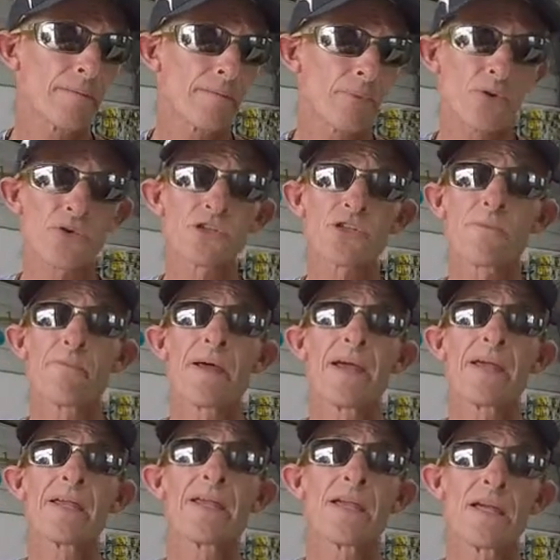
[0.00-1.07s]
Bruiser
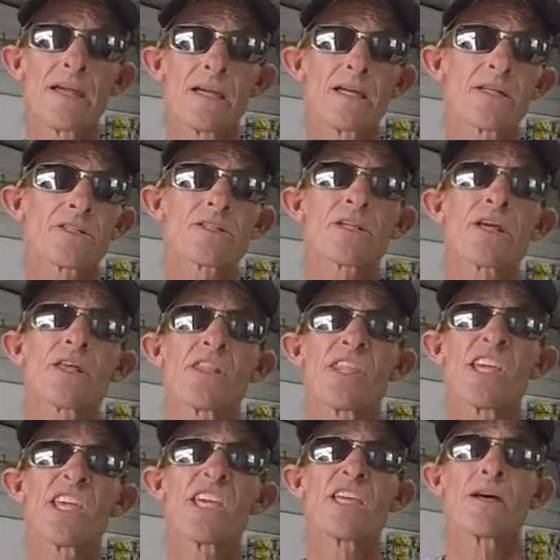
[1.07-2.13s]
bait is
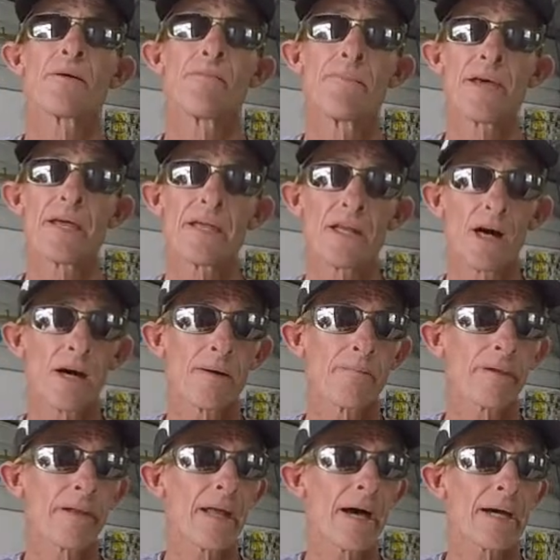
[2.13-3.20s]
the bait on
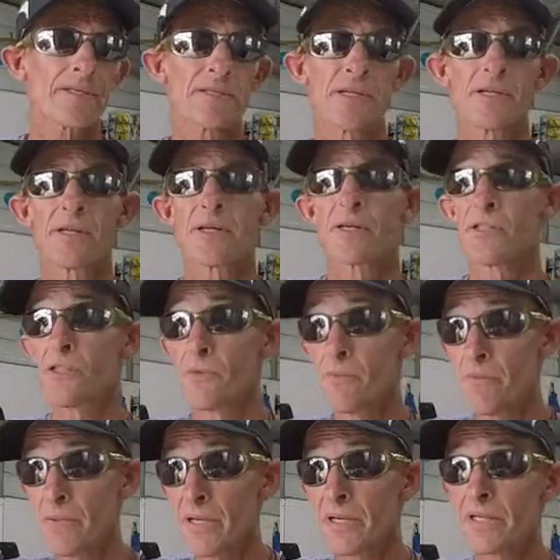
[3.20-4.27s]
Placid. The
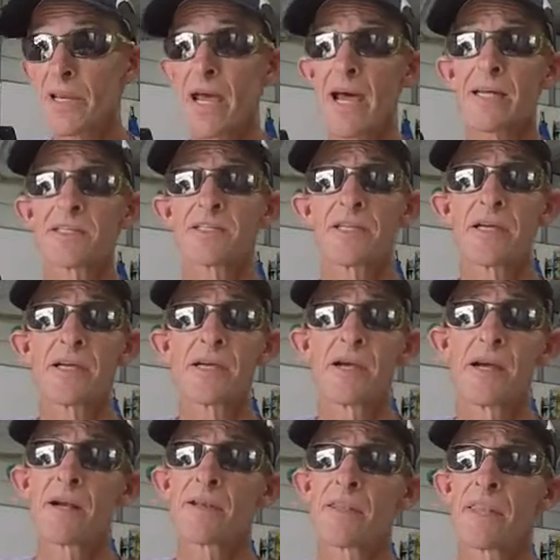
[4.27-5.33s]
Big Nasty,
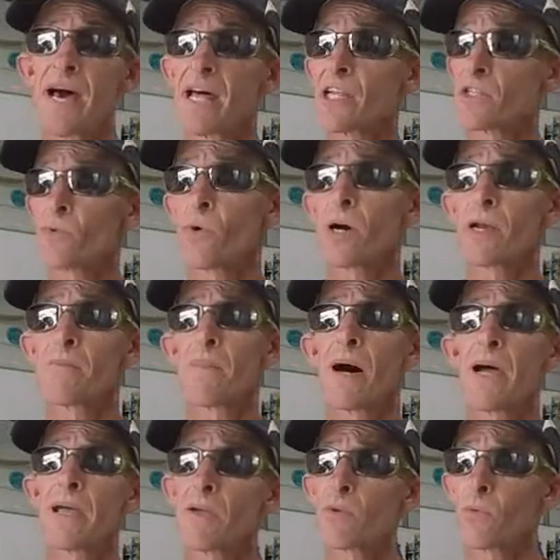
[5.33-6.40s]
that is one of
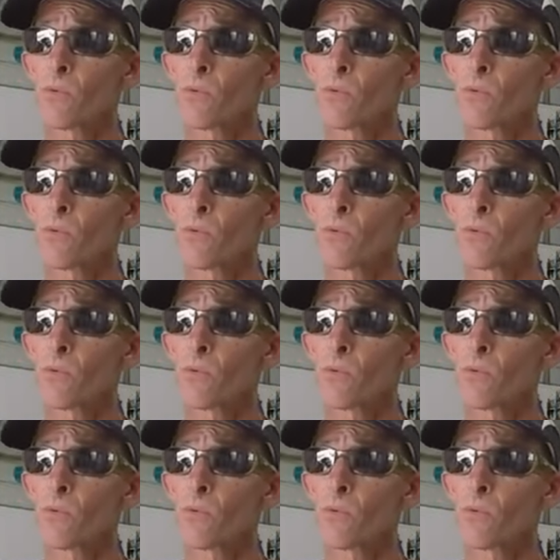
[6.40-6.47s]
my